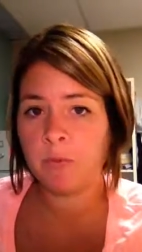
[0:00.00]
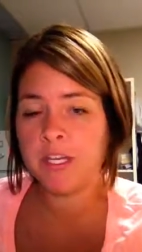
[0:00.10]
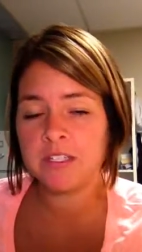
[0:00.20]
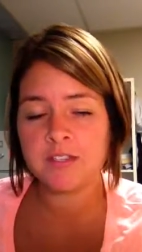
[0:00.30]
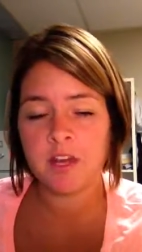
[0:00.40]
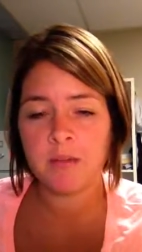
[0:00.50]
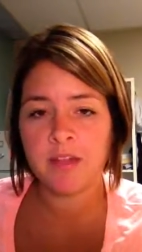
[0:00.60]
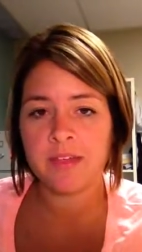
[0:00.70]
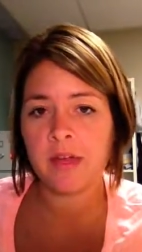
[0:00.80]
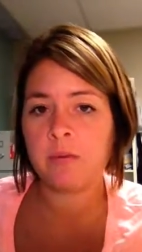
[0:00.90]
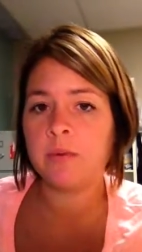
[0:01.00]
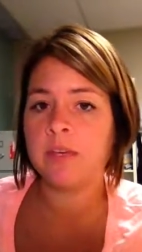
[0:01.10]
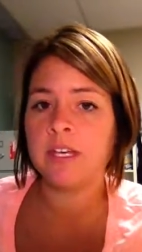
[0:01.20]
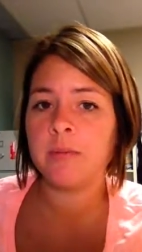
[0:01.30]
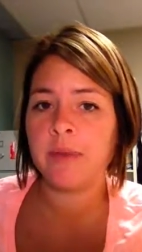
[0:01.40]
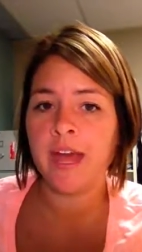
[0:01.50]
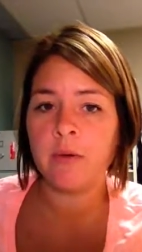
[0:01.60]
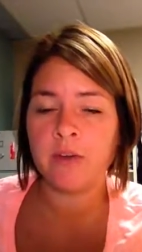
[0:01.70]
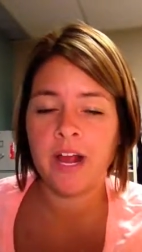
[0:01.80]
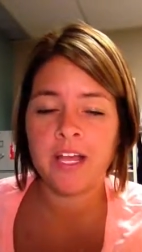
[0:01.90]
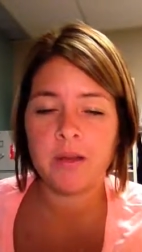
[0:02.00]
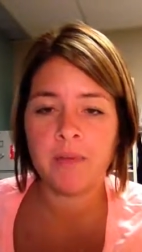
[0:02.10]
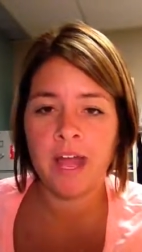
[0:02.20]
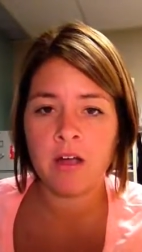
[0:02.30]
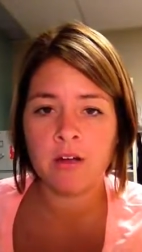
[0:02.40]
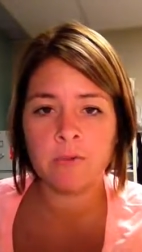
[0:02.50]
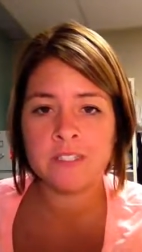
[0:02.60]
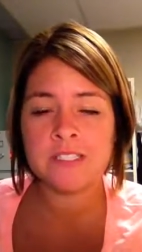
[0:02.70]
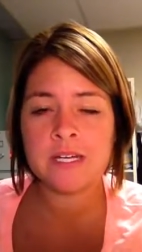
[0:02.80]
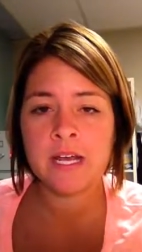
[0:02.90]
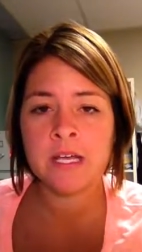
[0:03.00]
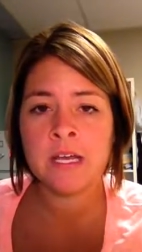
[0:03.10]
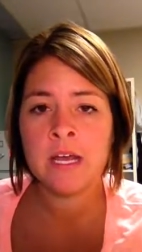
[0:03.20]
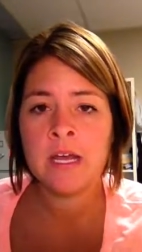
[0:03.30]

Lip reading: we can talk about that when I get back on Wednesday,